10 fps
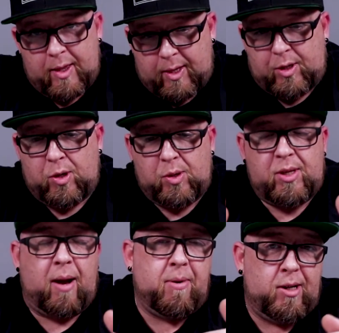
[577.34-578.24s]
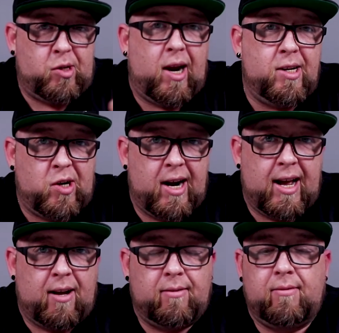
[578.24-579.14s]
The juice I'm going to try and drain
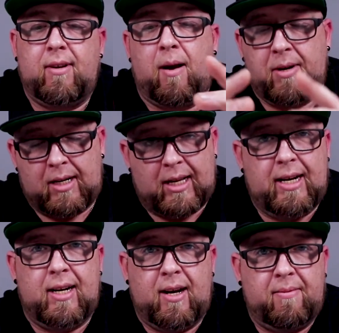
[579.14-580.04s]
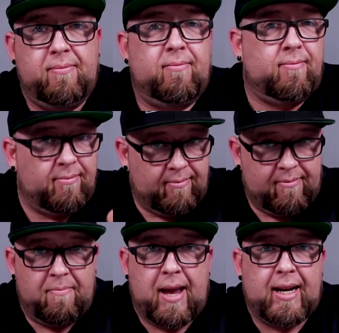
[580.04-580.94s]
out. I'm going to clean it up,
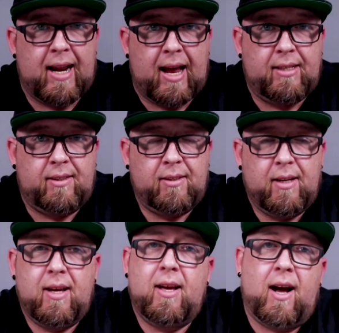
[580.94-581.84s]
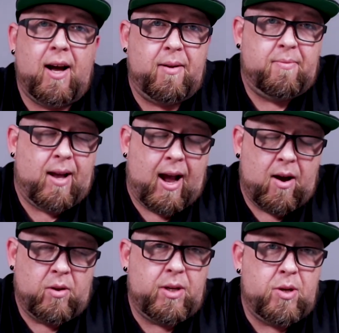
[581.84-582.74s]
make it nice. I
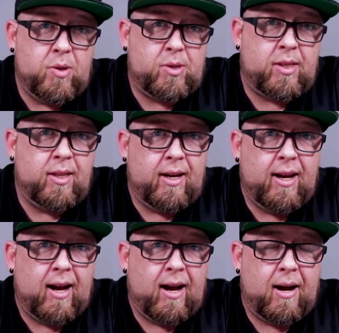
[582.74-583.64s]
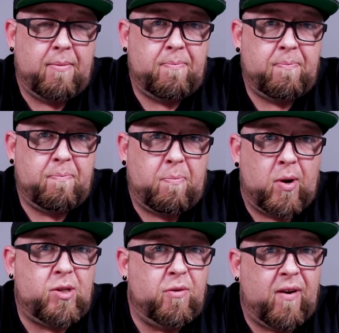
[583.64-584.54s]
only used the
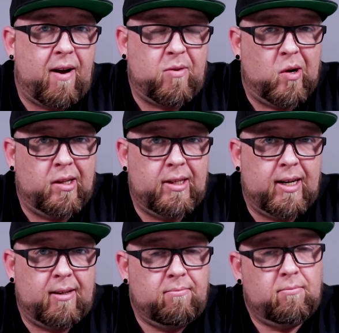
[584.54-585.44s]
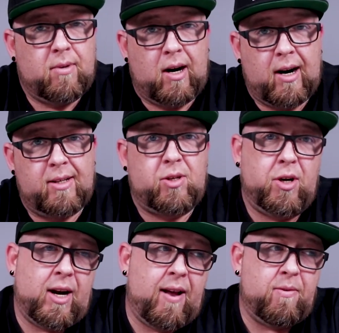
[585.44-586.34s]
0.25 coil in here, all right? So
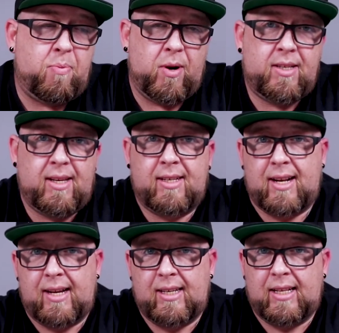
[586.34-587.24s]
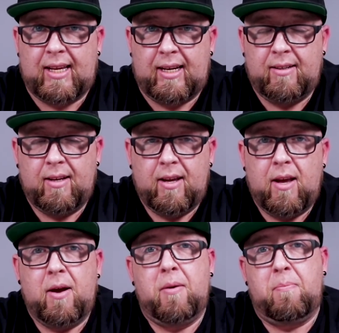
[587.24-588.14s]
you're going to have the 0.6 nice and clean.
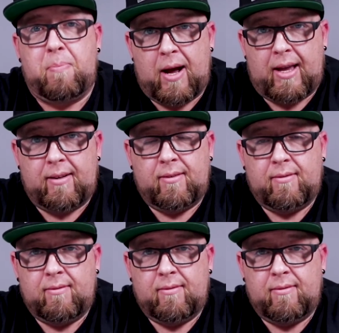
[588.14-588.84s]
But,